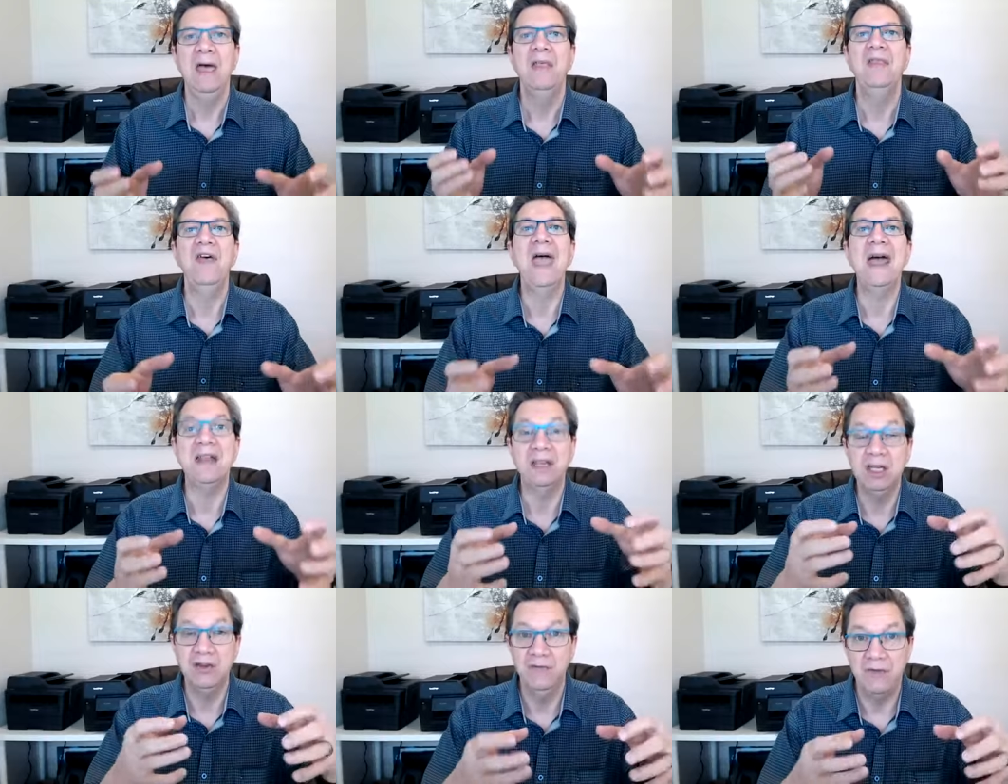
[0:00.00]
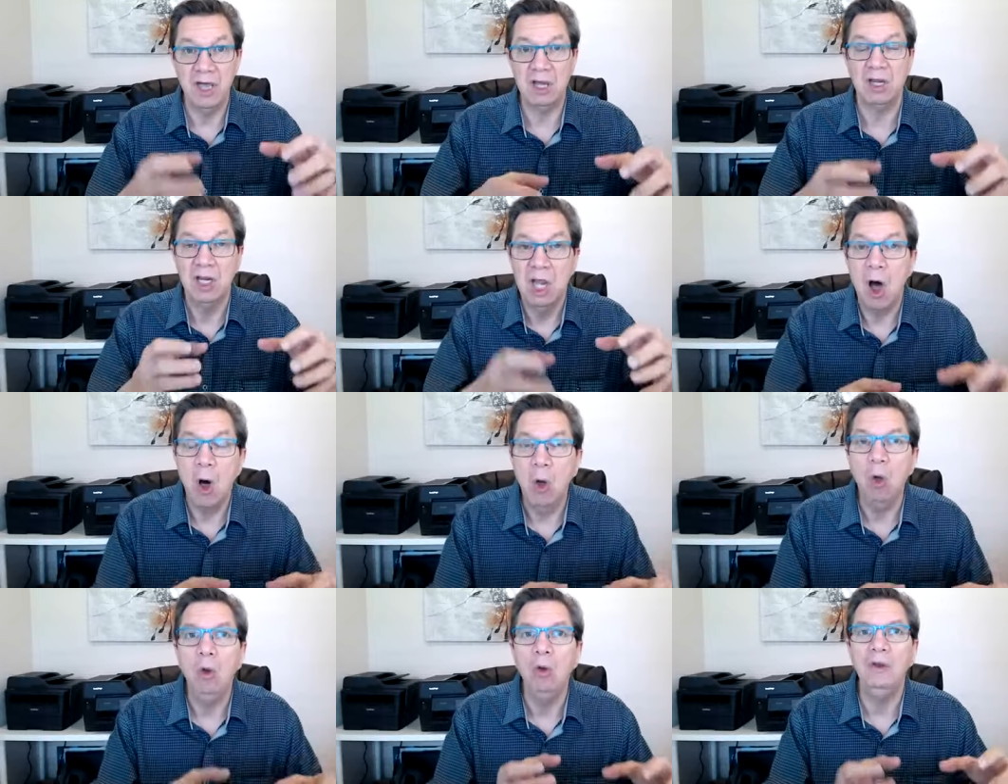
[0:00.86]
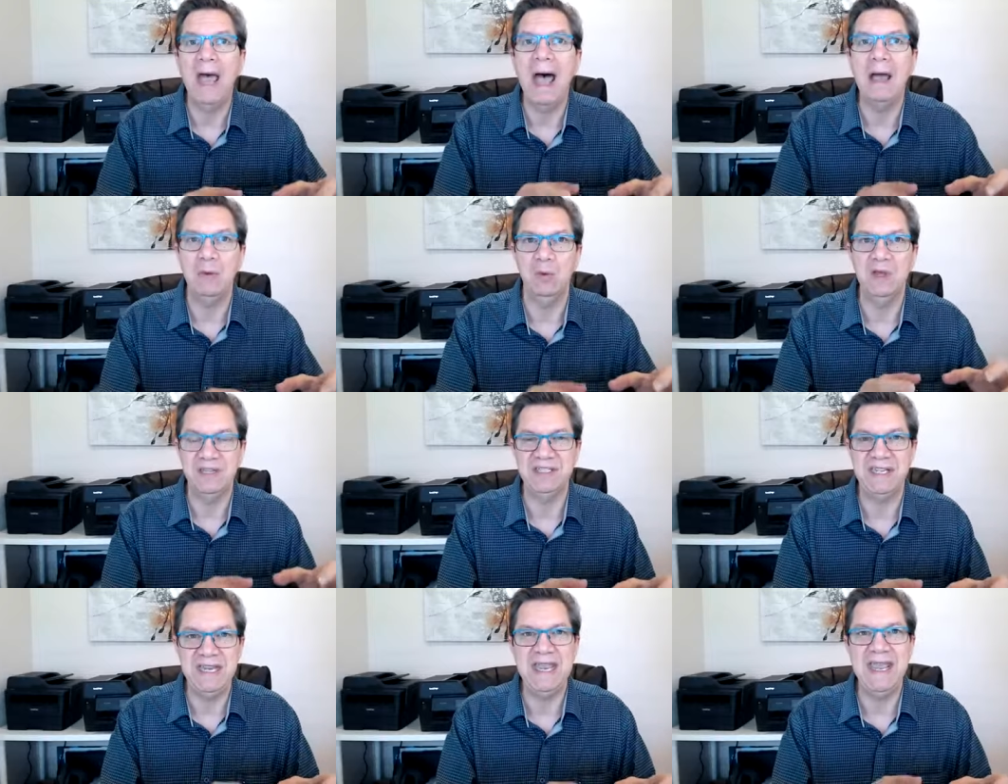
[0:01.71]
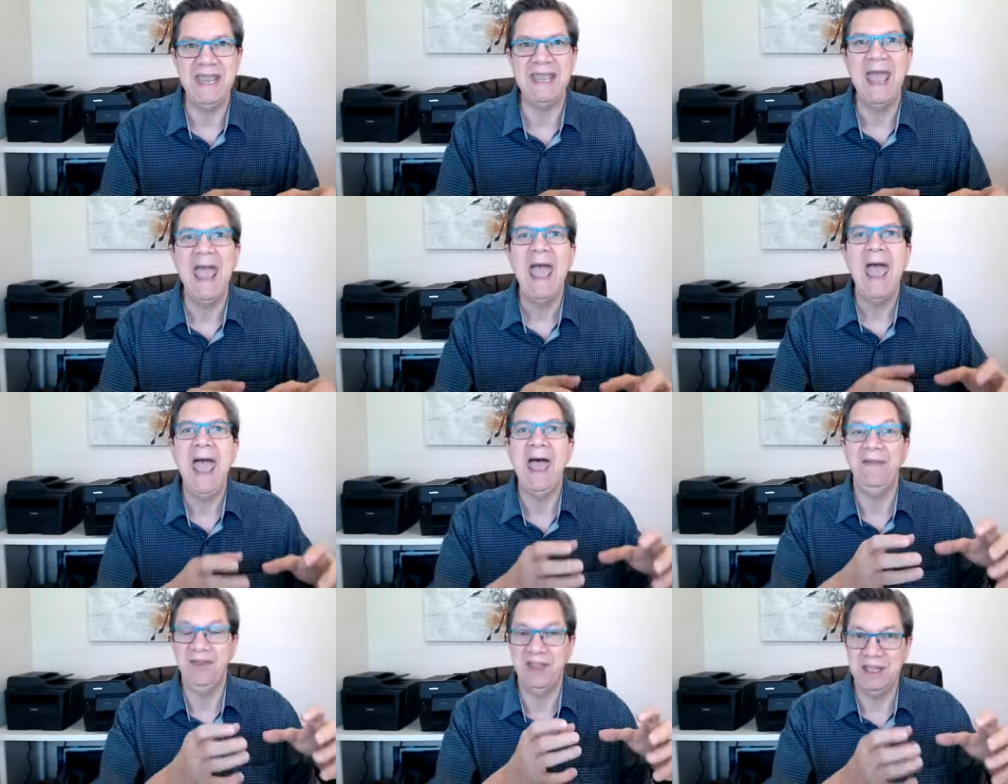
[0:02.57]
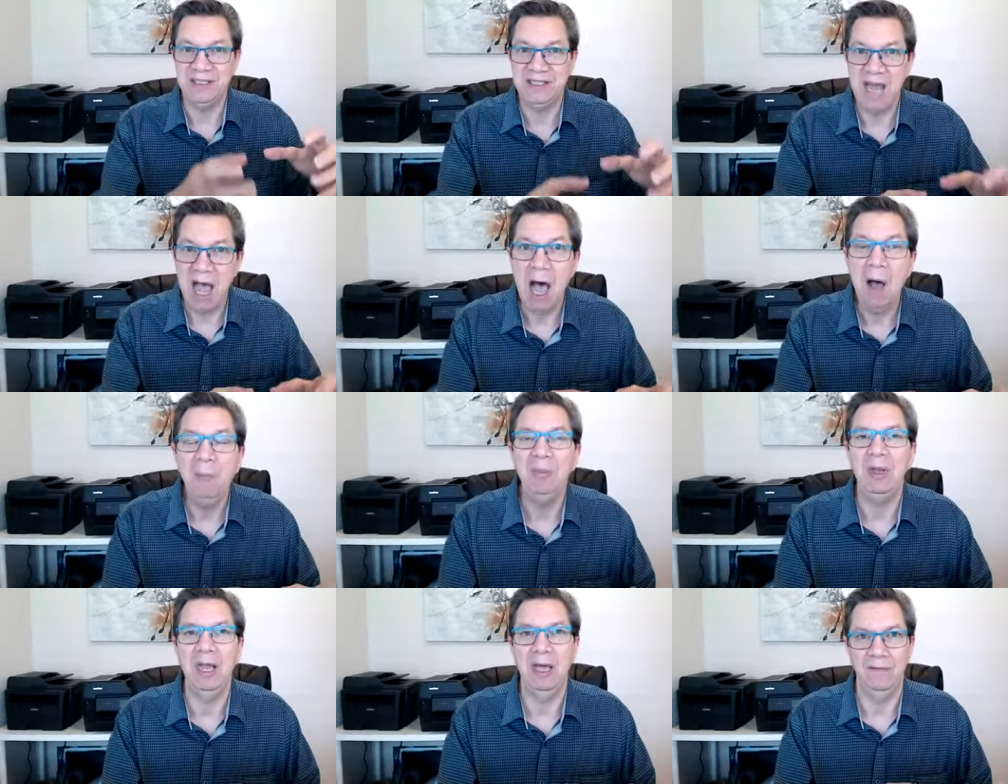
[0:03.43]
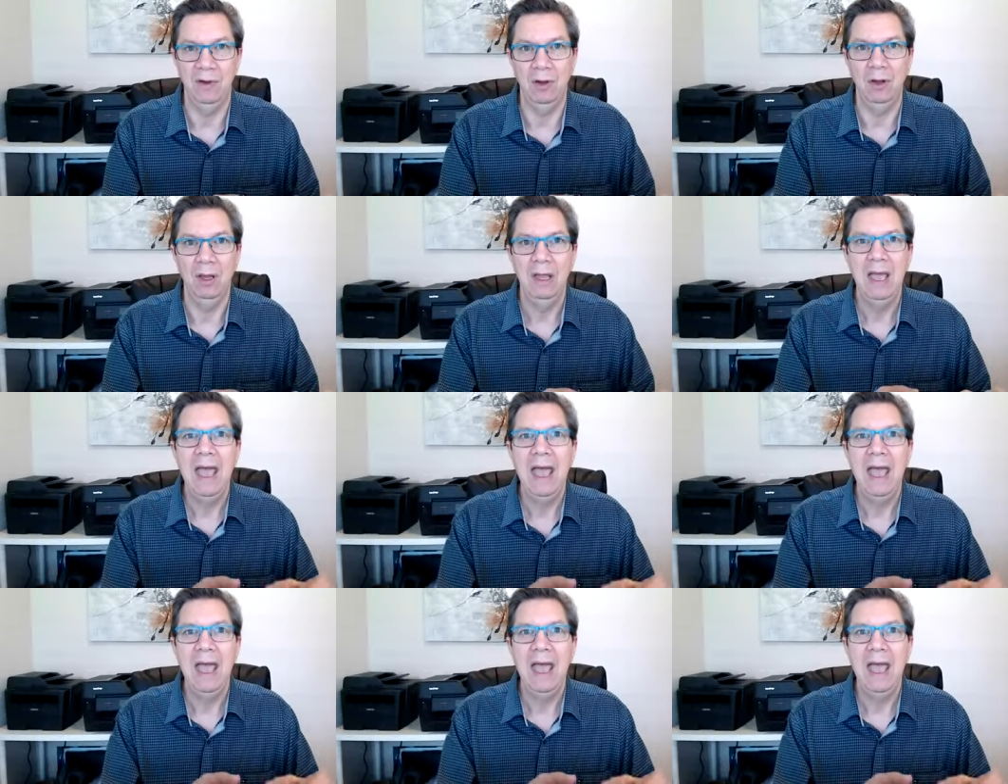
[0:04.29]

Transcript: than the gold I was seeing at the top level,